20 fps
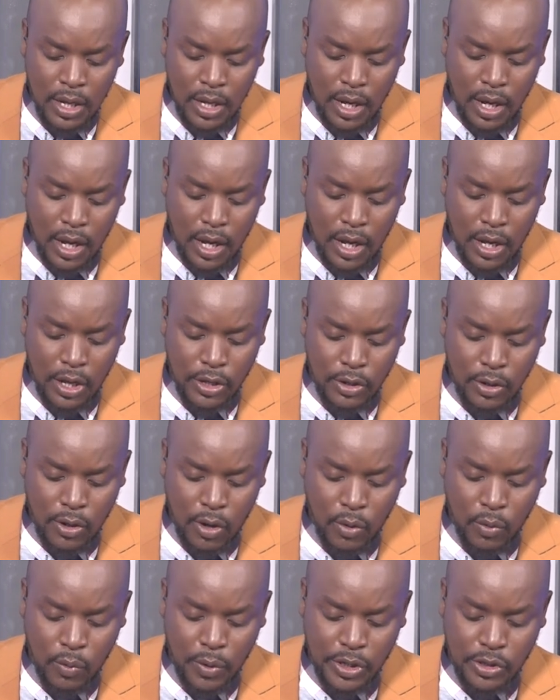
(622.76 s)

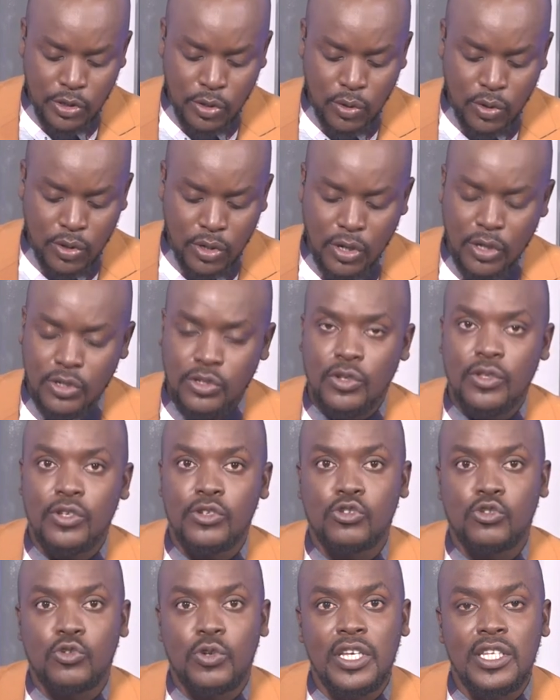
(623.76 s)
we took to the
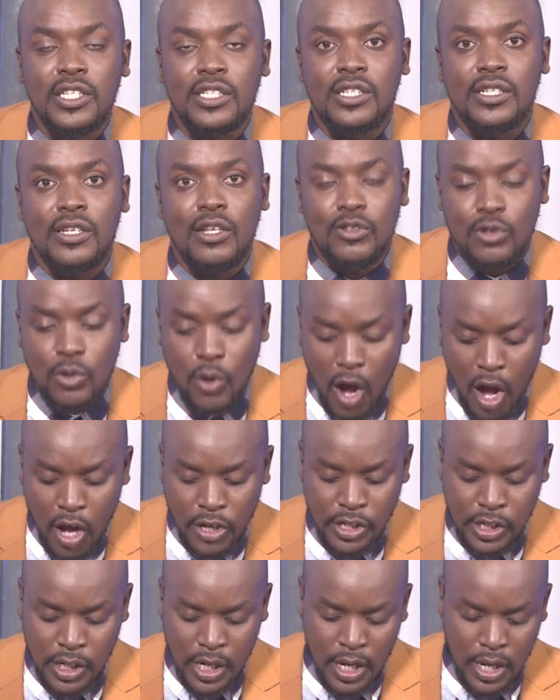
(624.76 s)
streets to
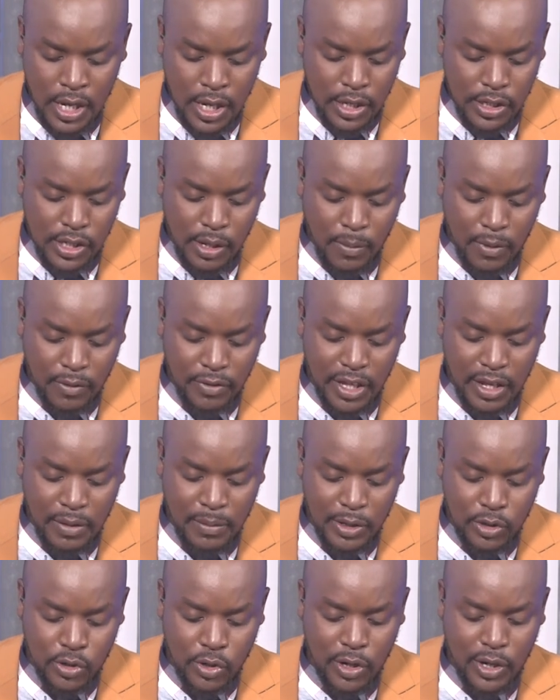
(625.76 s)
ask some of the
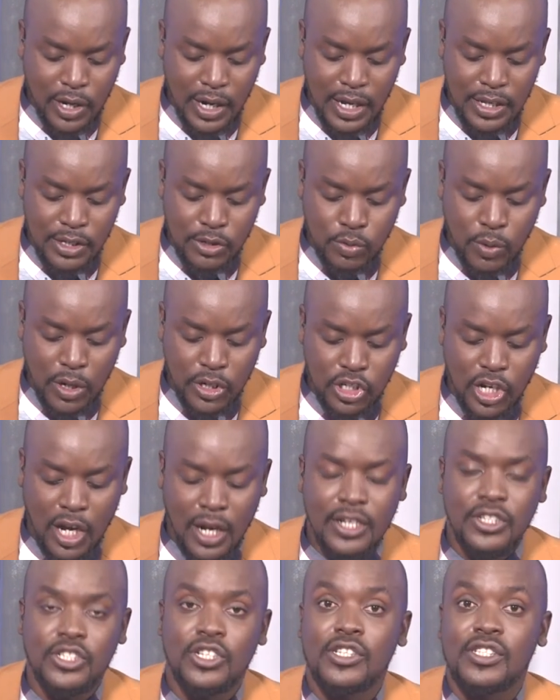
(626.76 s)
matriculants what
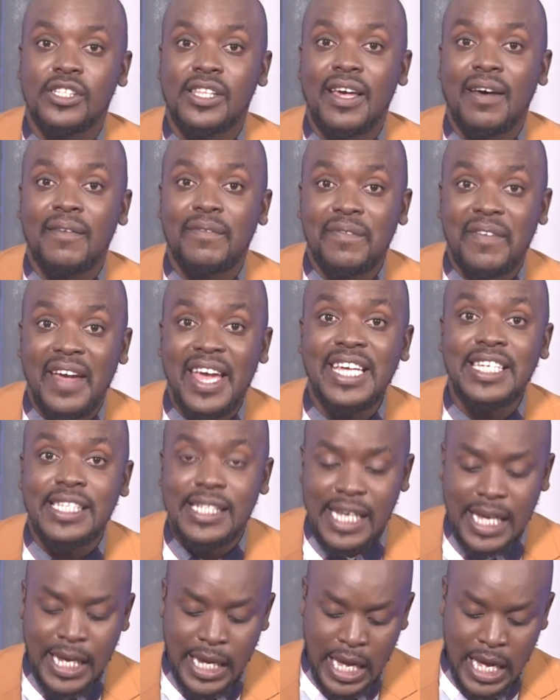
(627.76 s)
challenges they are
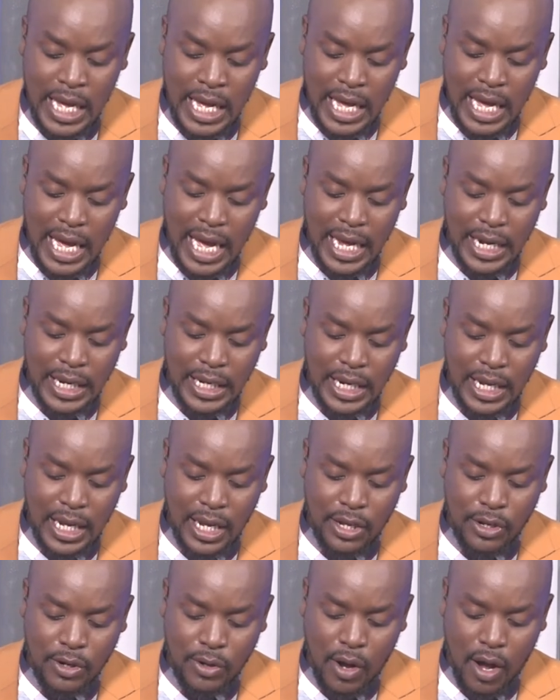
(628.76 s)
facing and,
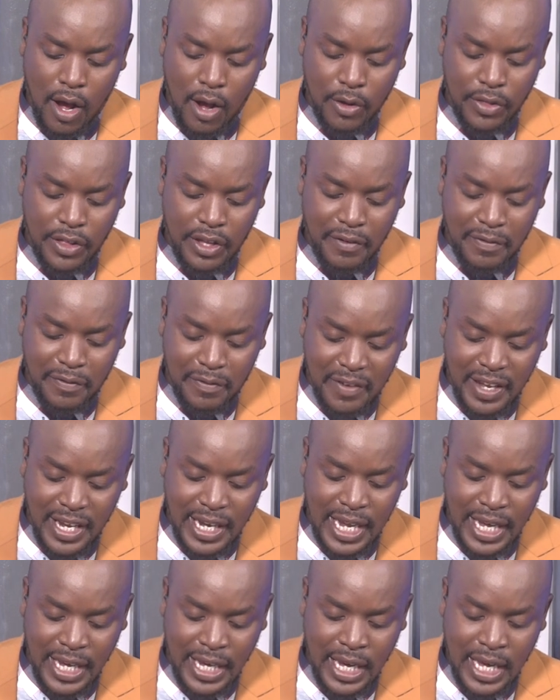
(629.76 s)
how they are
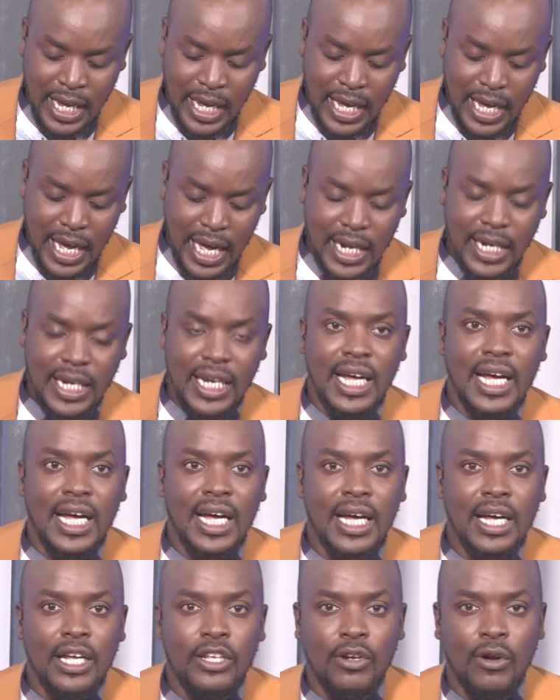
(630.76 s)
feeling. And,
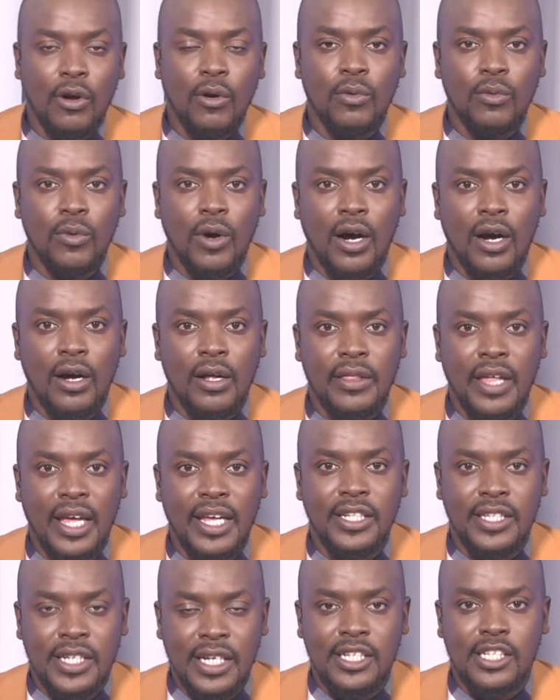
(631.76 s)

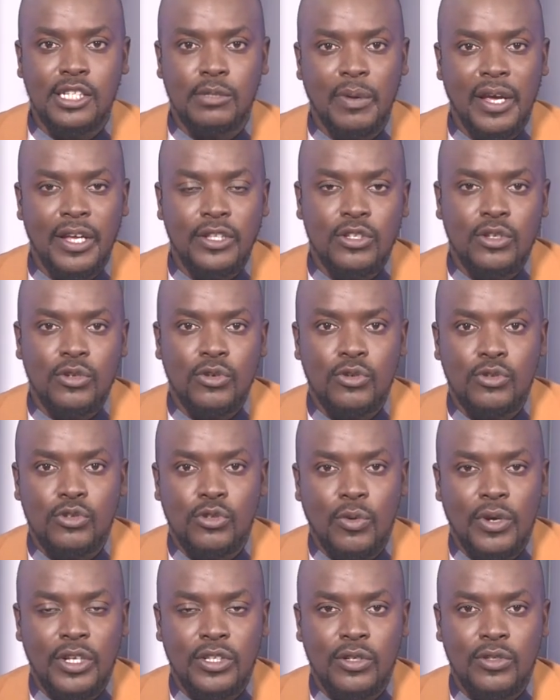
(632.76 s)
they did speak to
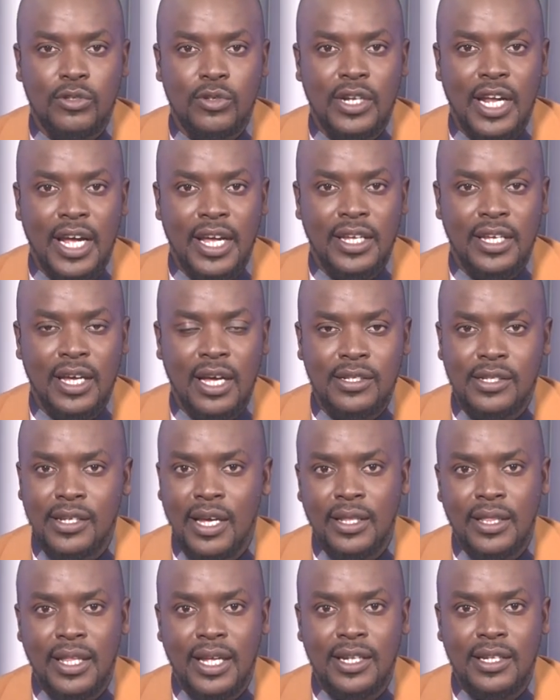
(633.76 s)
Soweto Today
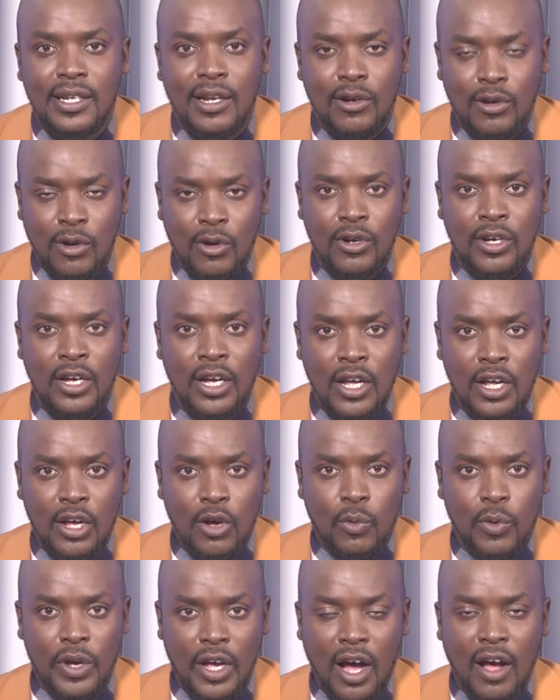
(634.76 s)
saying that, look,
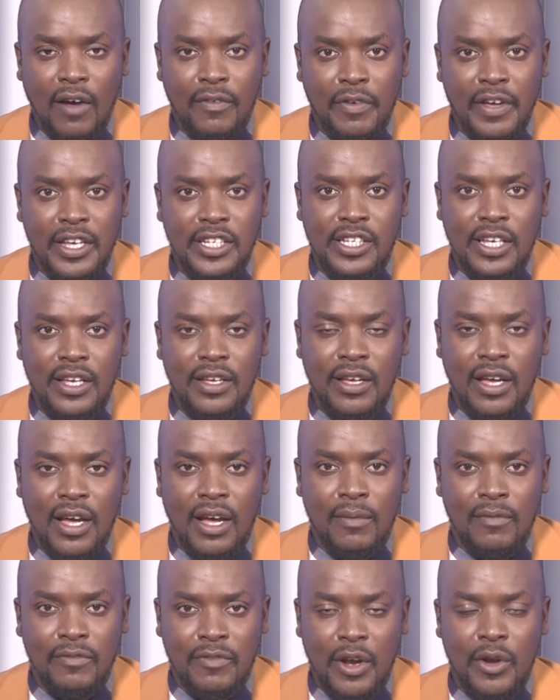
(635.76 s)
we are facing
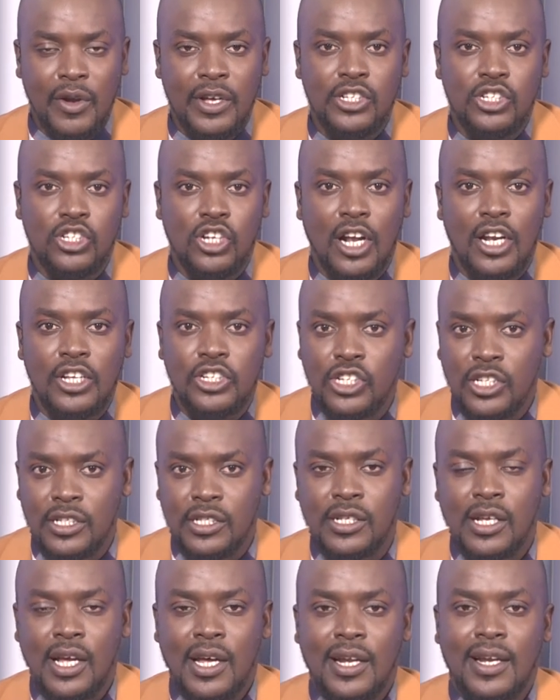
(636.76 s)
various
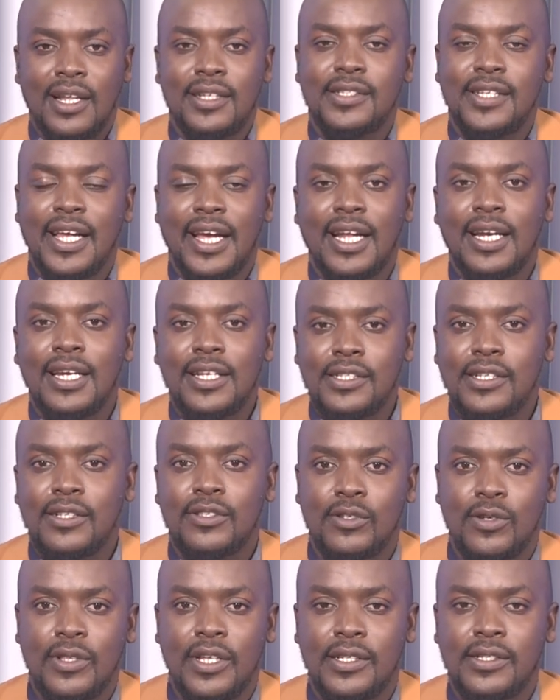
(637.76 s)
challenges. Let's take a listen
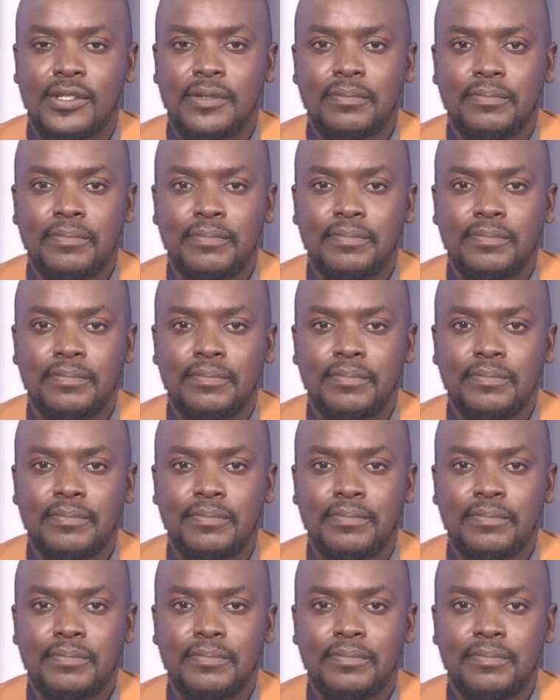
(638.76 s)
to this.